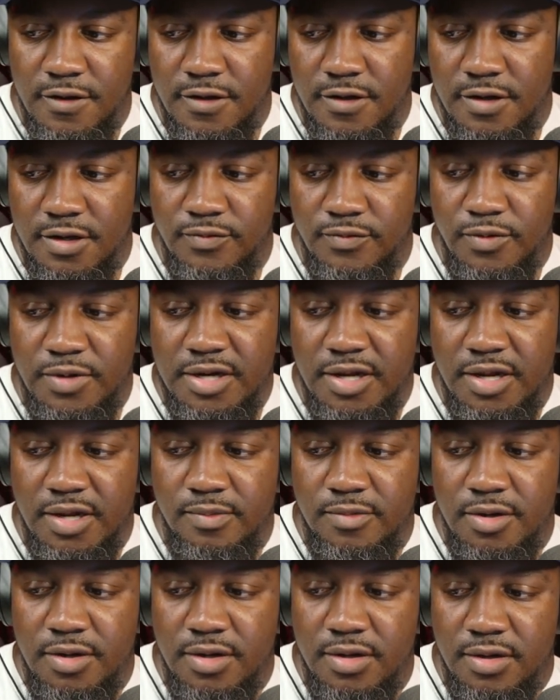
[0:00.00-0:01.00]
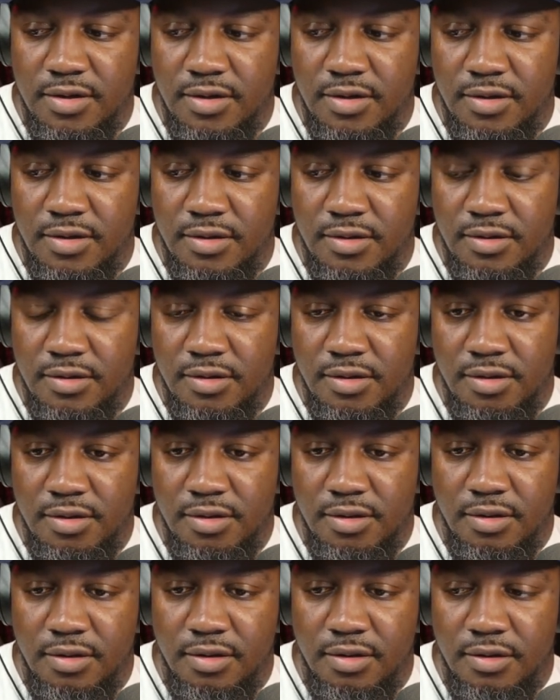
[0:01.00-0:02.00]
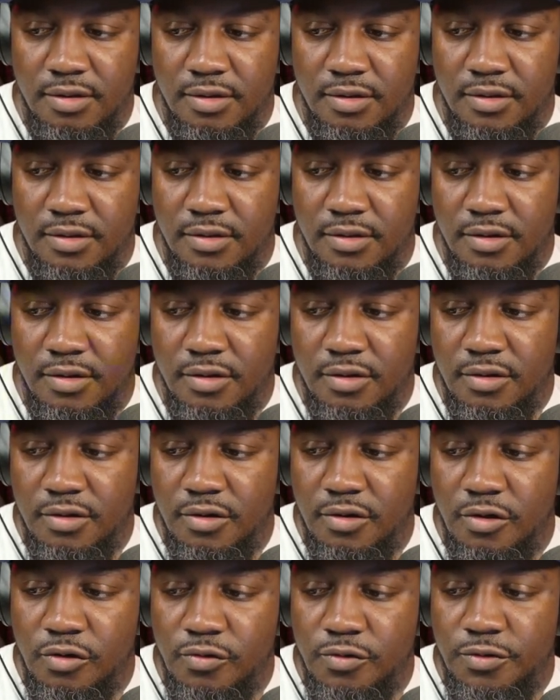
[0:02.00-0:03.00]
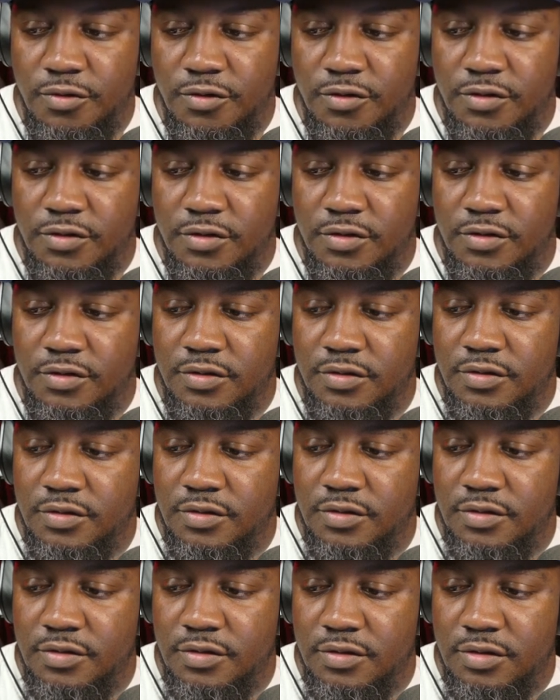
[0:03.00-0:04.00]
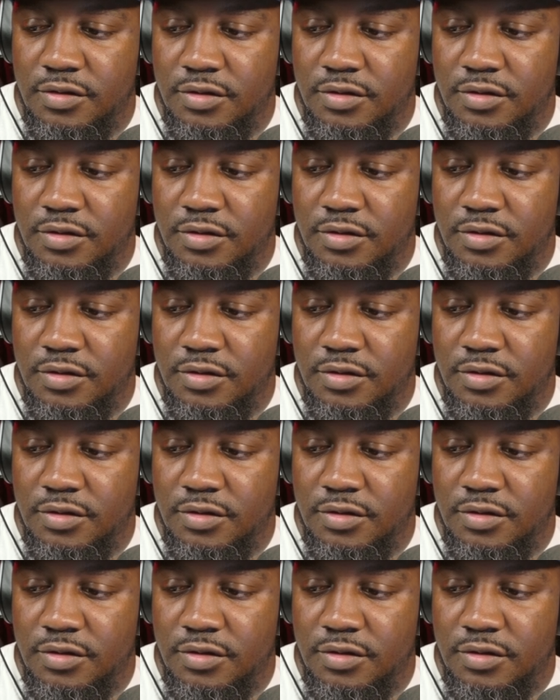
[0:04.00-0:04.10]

and I'd rename it uh, host